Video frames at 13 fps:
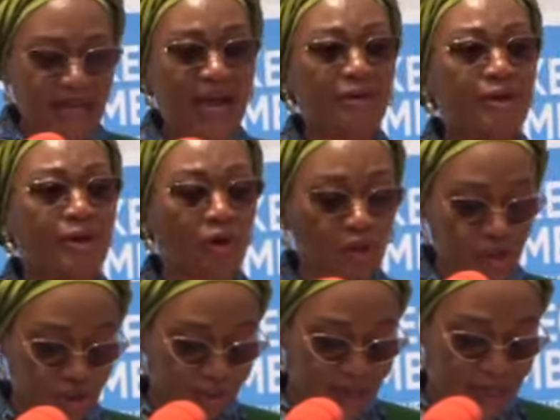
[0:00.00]
the
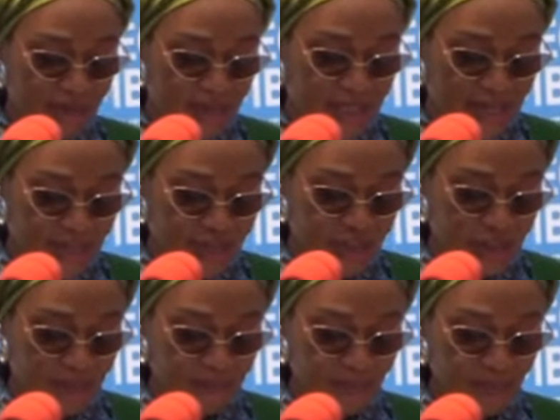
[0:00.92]
agricultural sector.